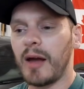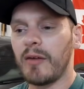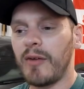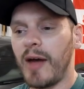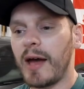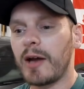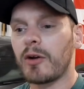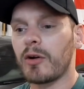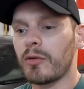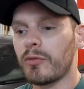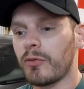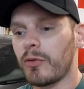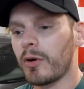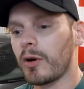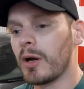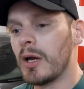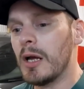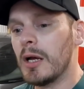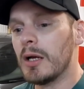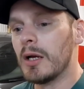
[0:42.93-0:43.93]
I've had her
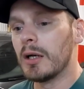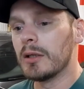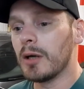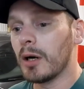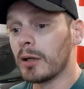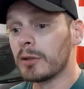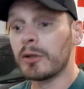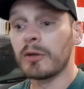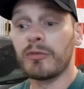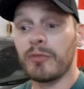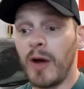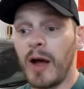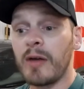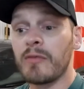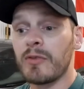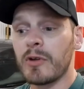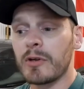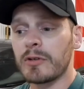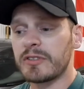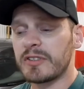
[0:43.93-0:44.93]
for under
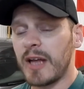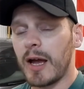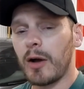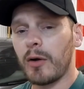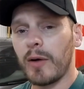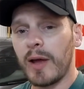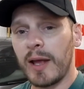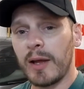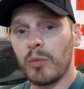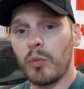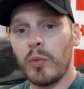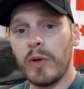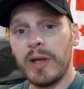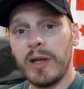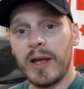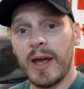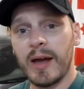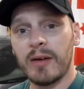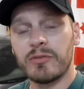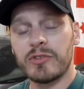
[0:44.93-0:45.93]
5 years now, and
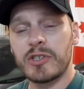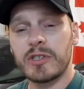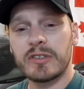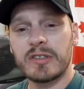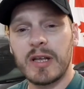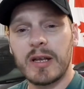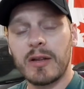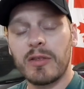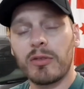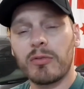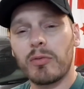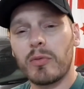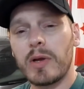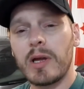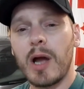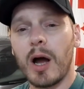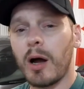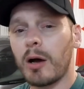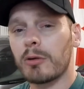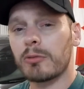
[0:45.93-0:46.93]
we have just hit
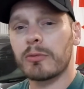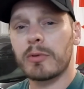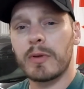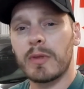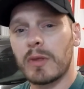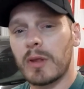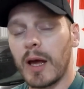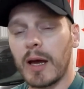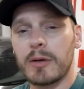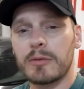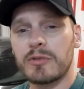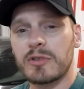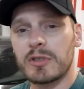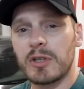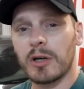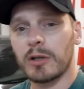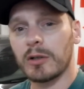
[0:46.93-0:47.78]
300,000